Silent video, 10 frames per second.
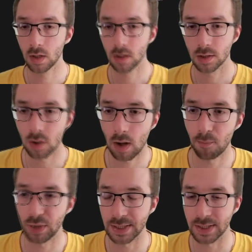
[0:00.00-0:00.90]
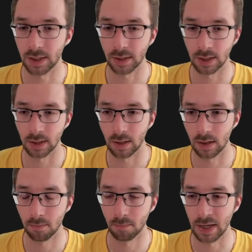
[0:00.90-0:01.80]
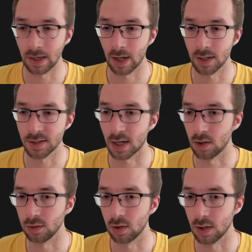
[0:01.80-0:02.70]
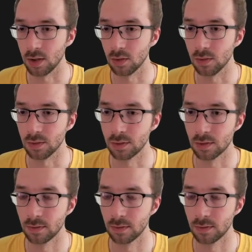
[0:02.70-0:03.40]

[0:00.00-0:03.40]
So I'm pretty certain that my clients are not going to use